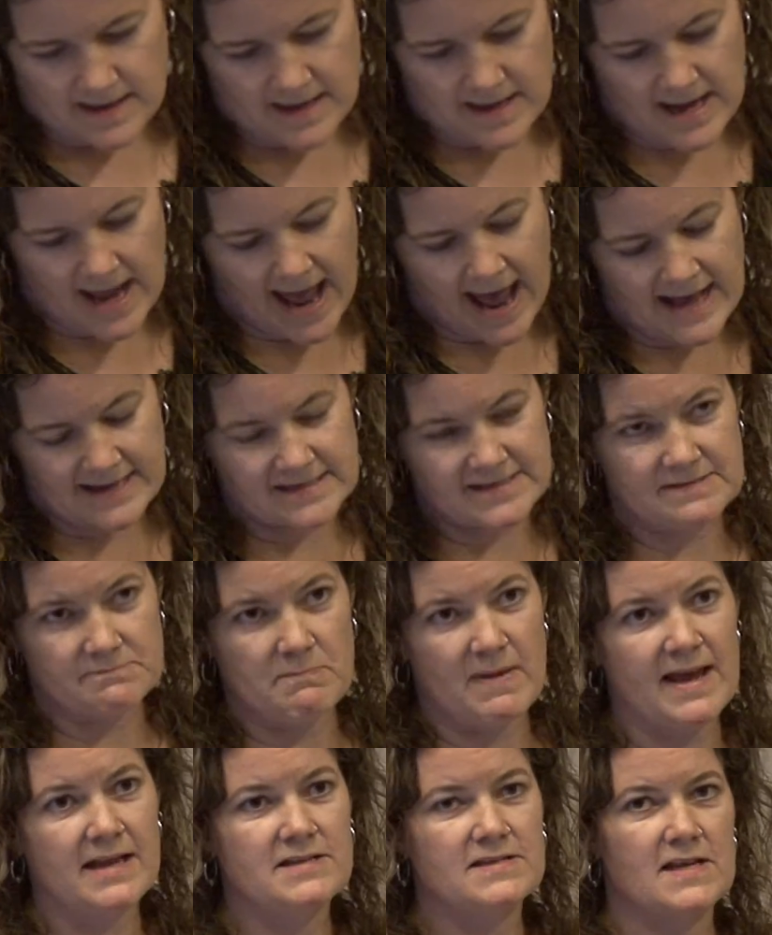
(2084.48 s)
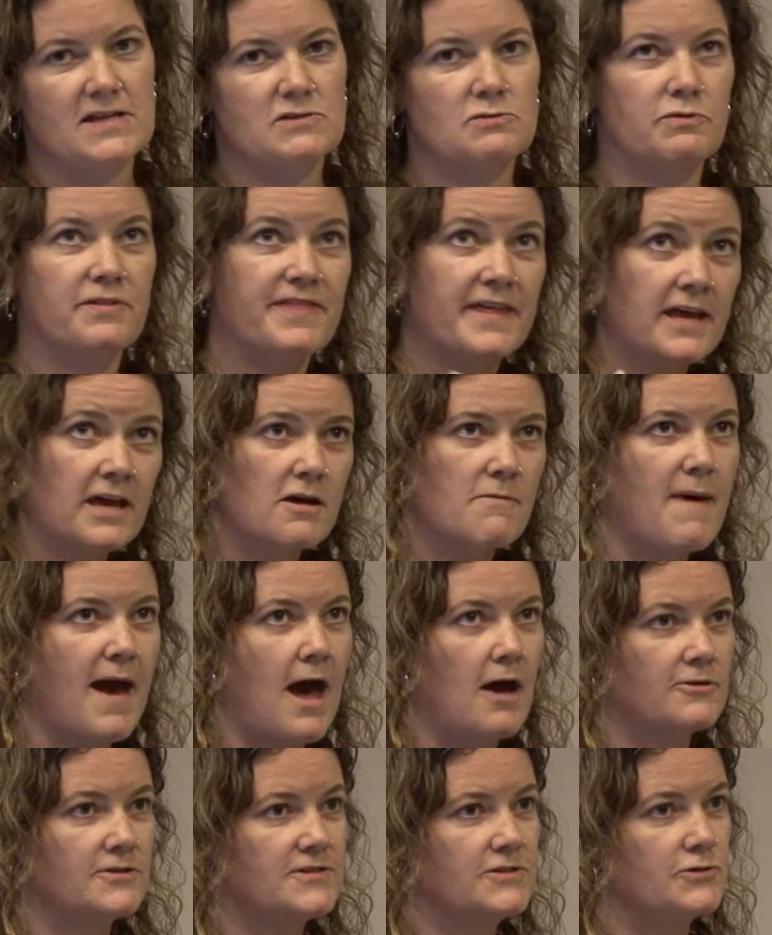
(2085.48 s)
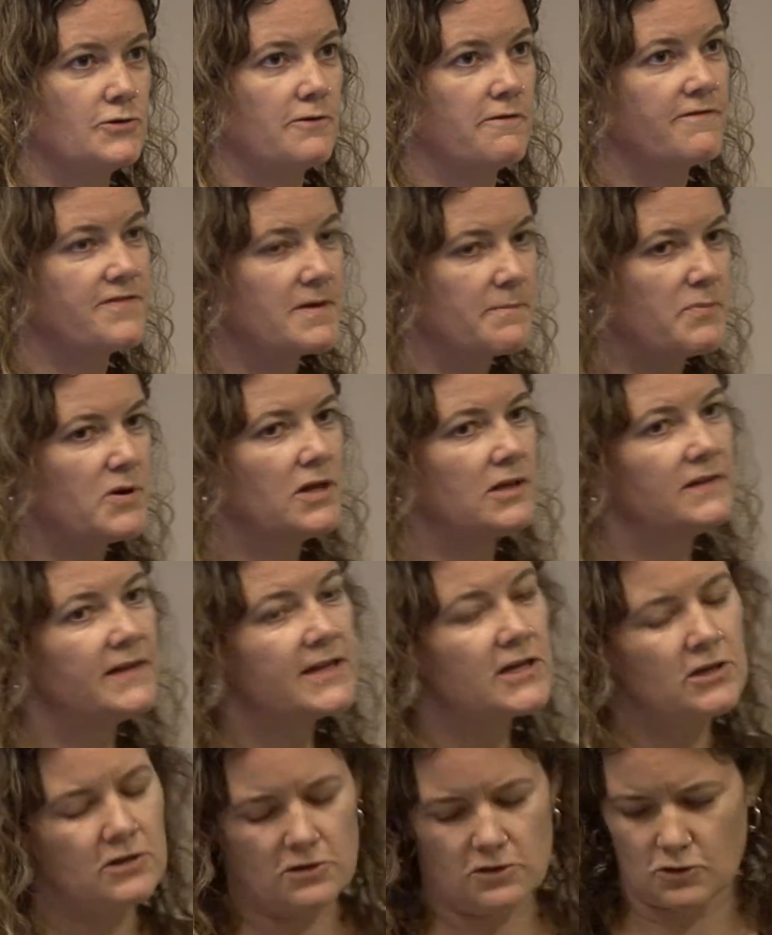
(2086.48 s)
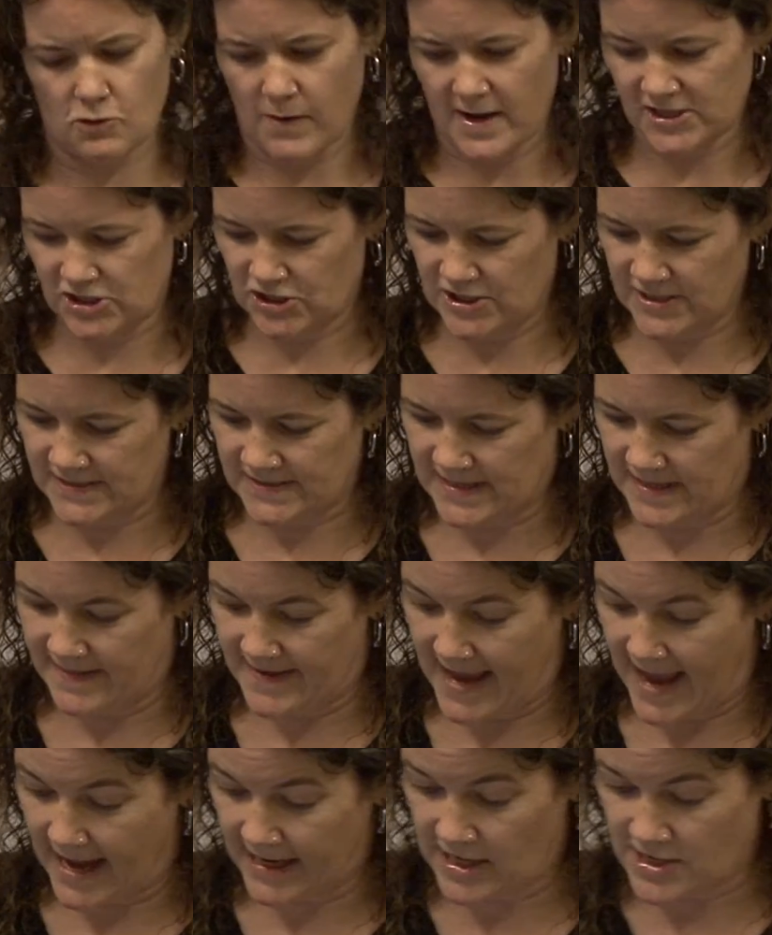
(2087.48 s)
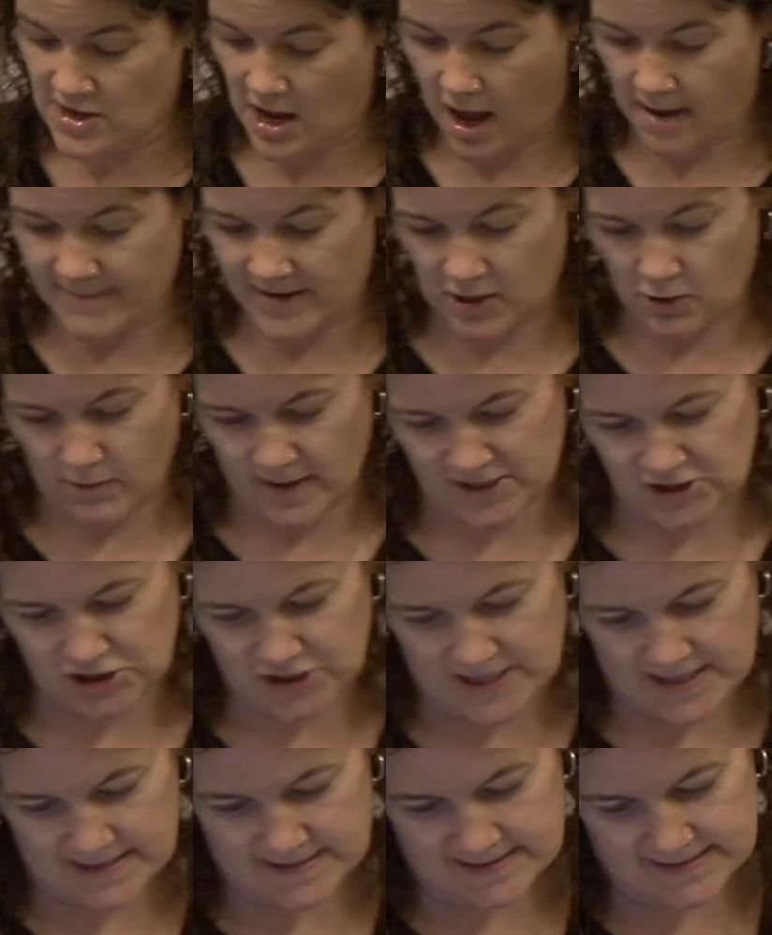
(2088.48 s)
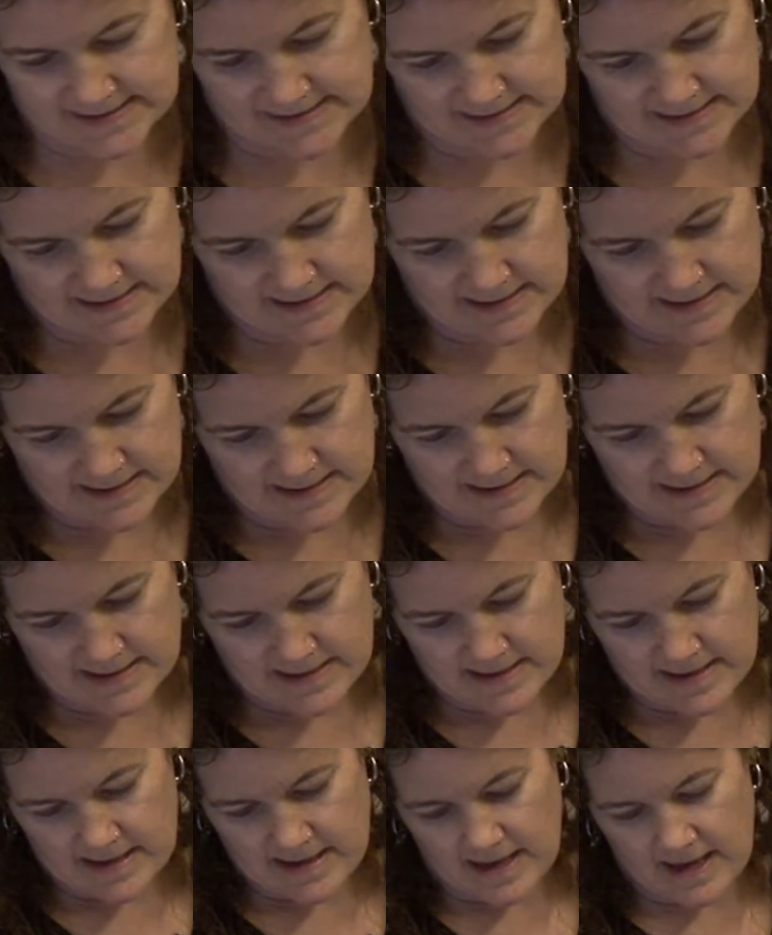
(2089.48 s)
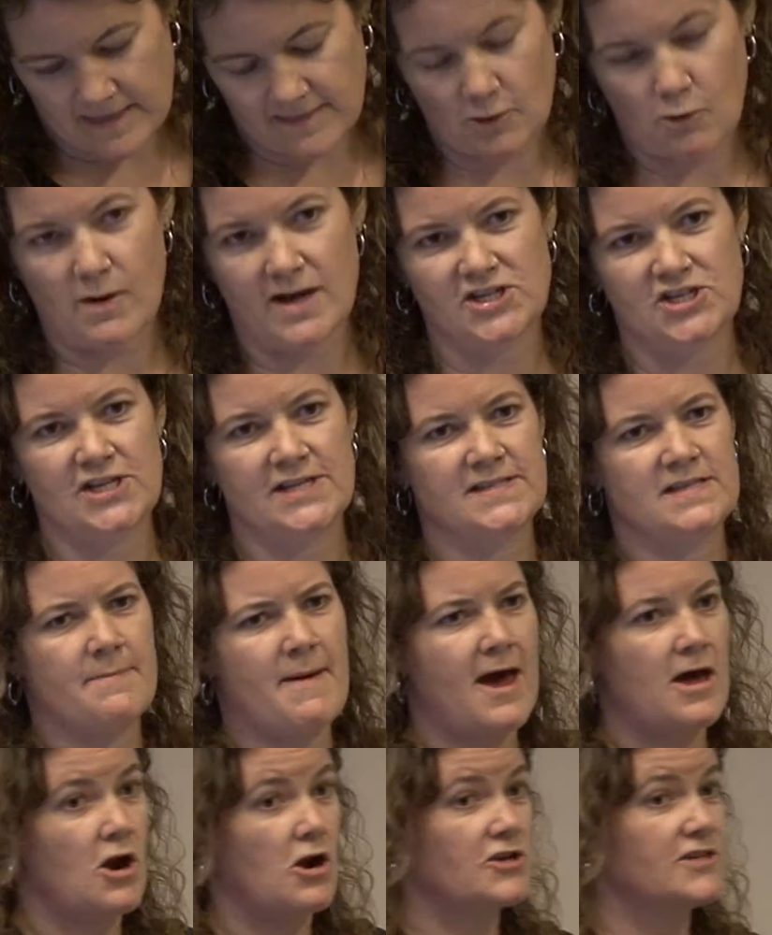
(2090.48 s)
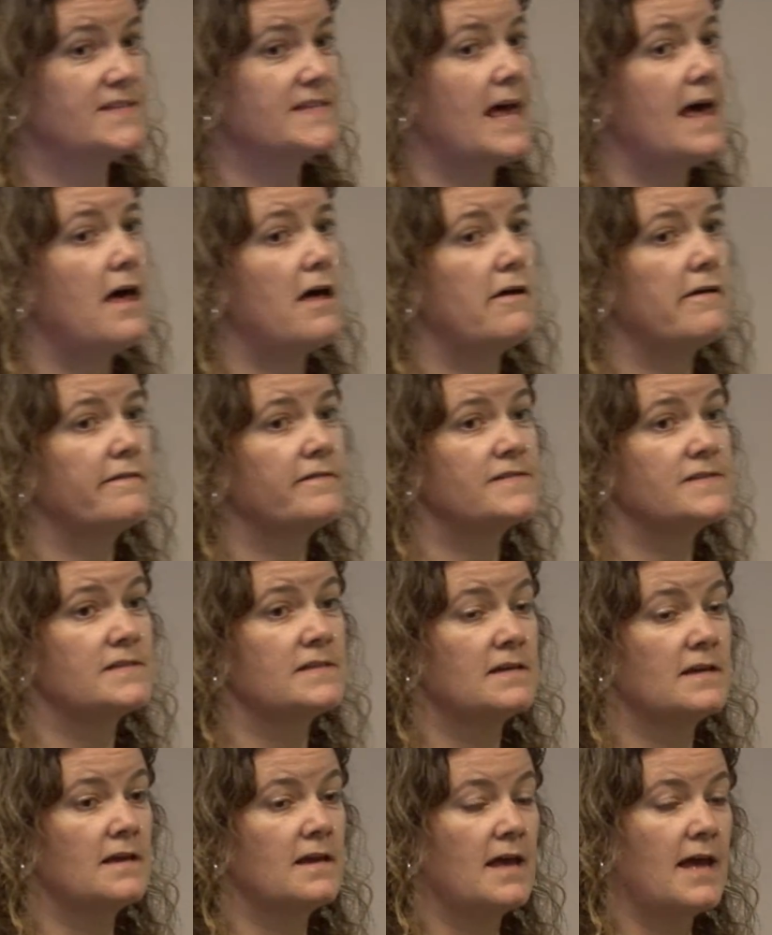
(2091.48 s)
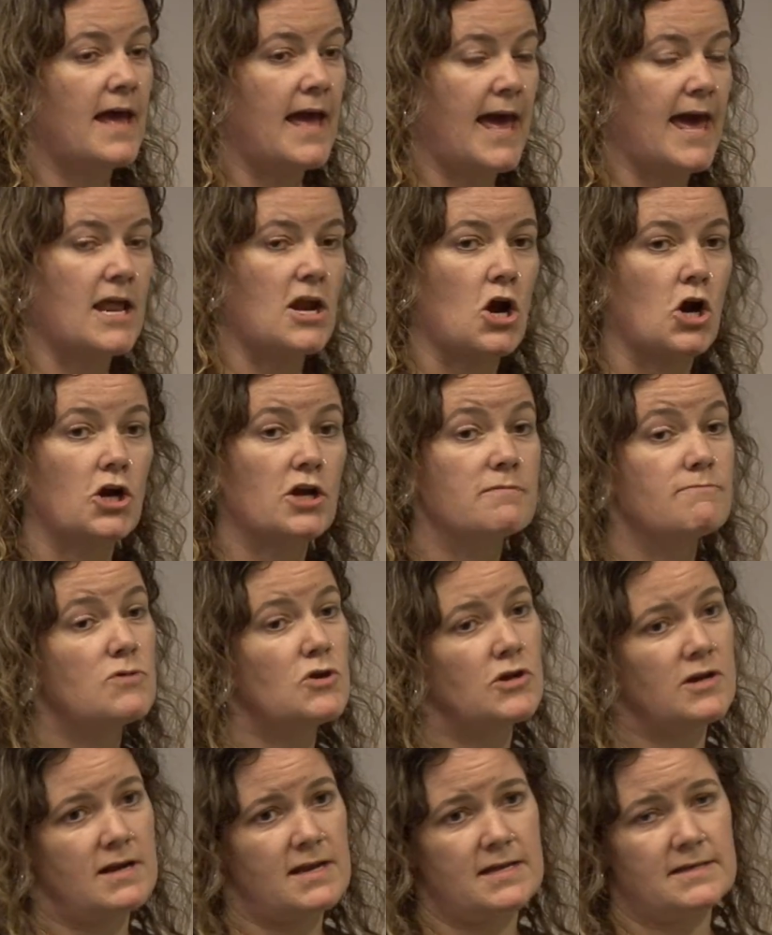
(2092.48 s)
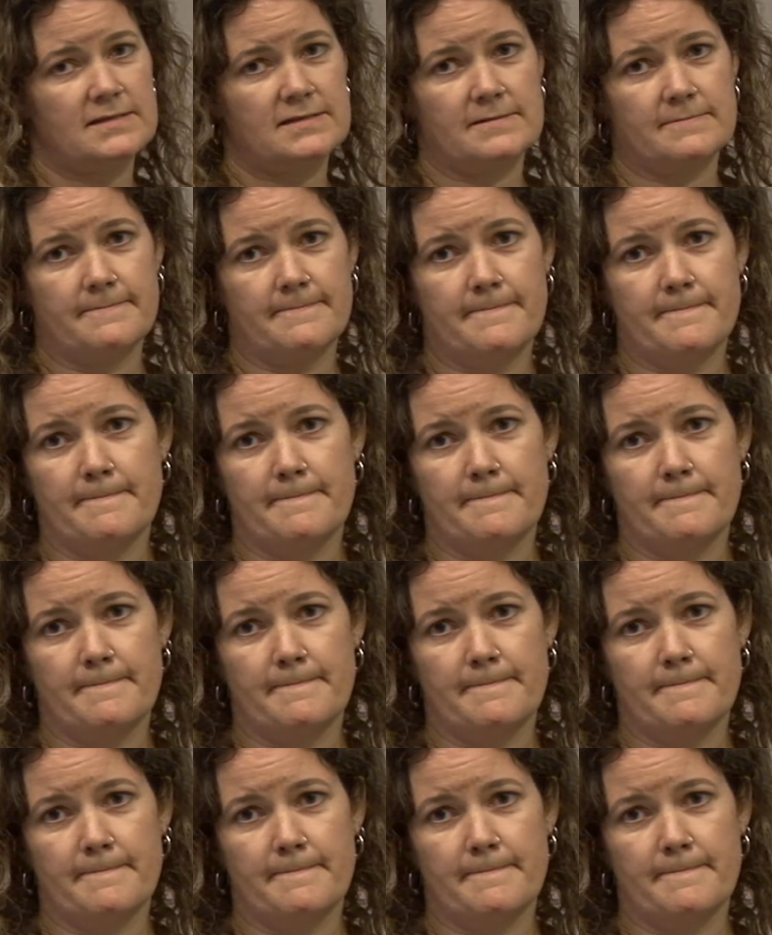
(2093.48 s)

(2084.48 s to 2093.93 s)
it makes us think about sort of the political questions and the economic questions and the questions about ourselves and our communities,